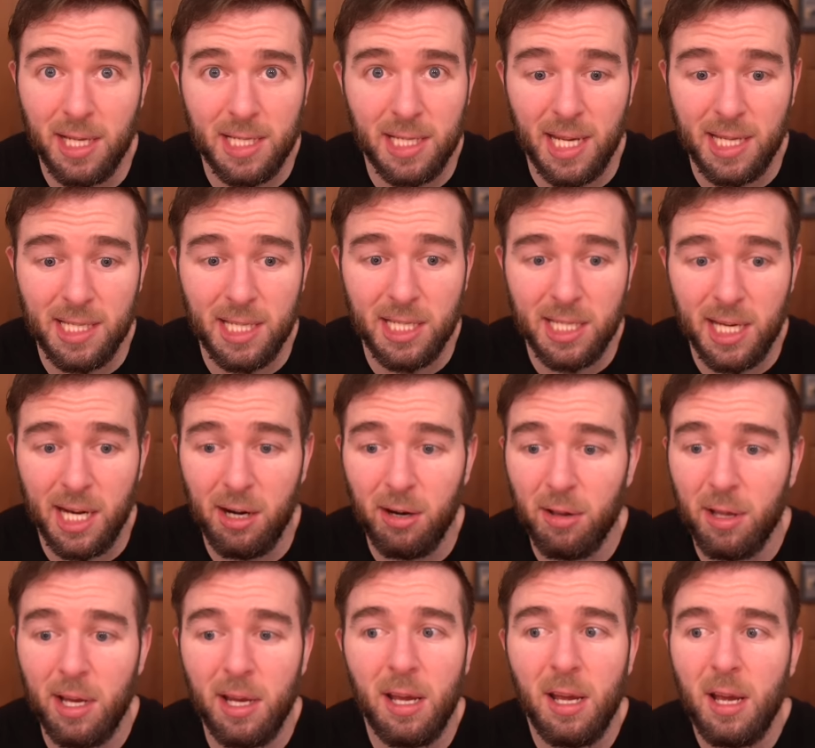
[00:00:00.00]
is
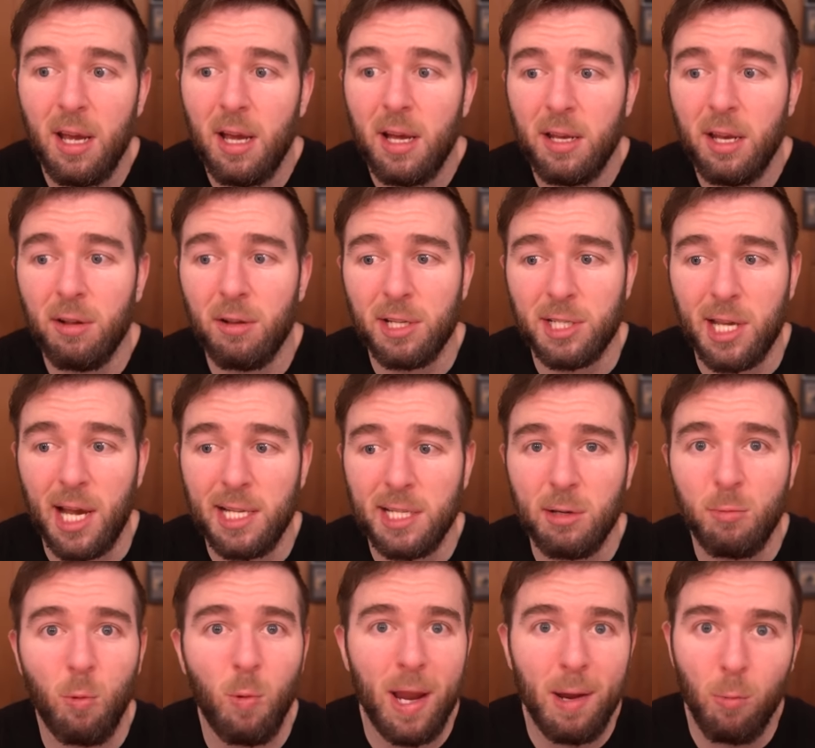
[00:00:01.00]
necessarily? No, this guy's
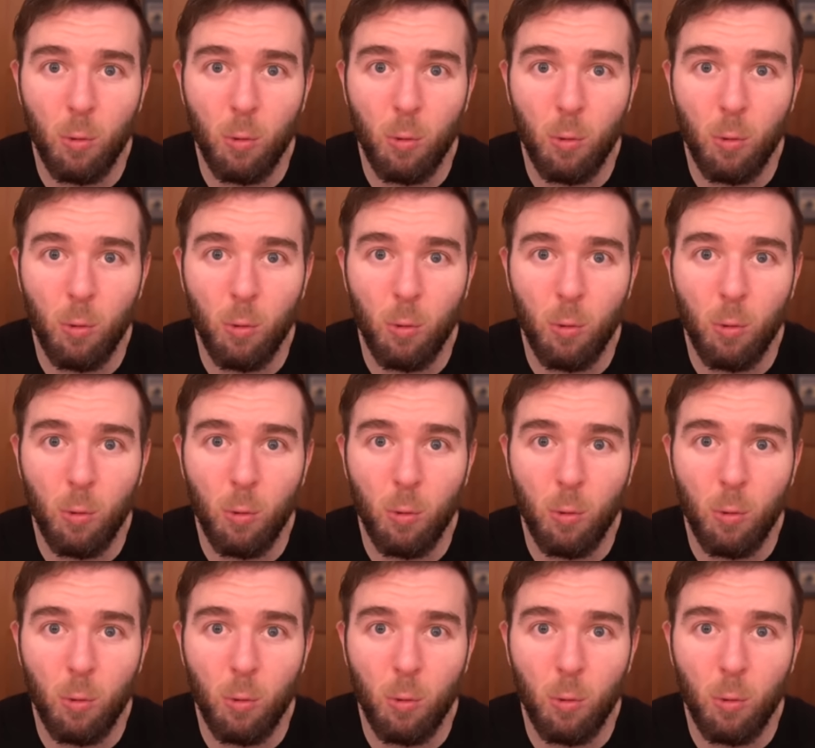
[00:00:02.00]
in way